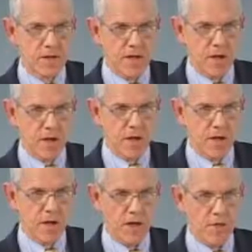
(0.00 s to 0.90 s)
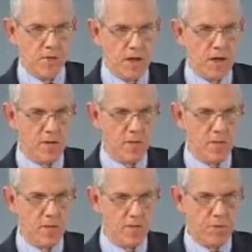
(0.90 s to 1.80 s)
and they want to keep man
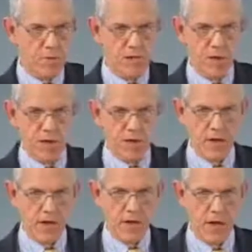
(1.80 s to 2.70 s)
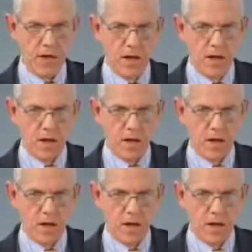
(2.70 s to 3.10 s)
from completely touching it,